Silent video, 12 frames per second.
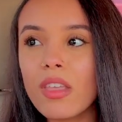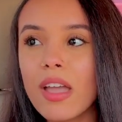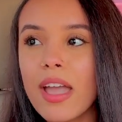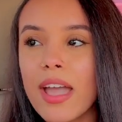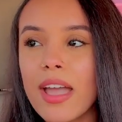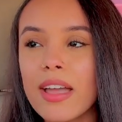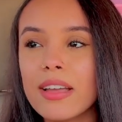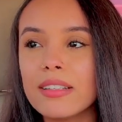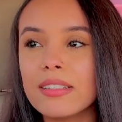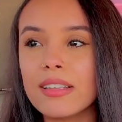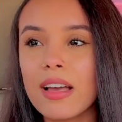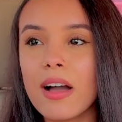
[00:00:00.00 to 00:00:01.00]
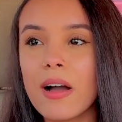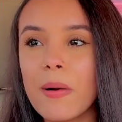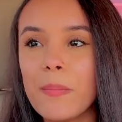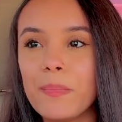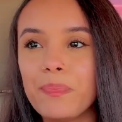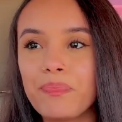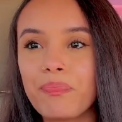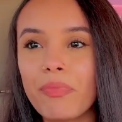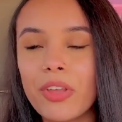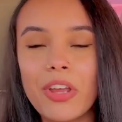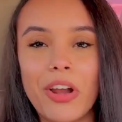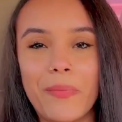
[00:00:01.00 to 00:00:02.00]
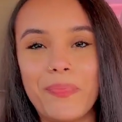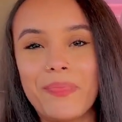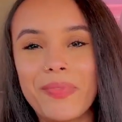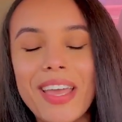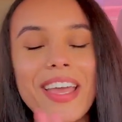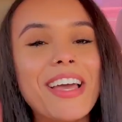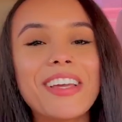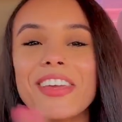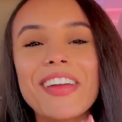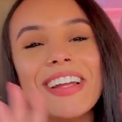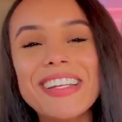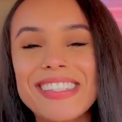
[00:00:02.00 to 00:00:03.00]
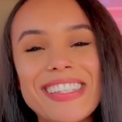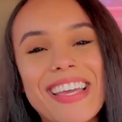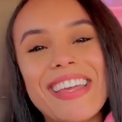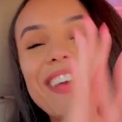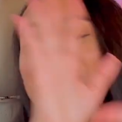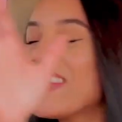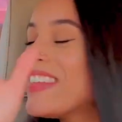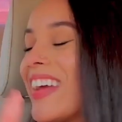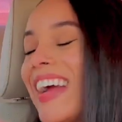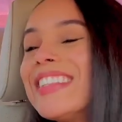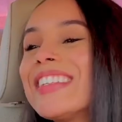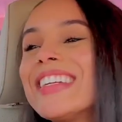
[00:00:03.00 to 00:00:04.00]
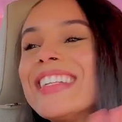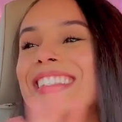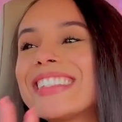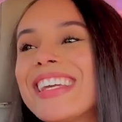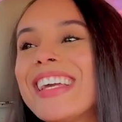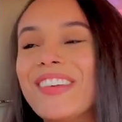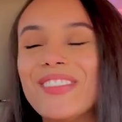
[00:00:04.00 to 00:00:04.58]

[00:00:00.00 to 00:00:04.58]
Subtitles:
and you know, you're gonna see, you guys are gonna see.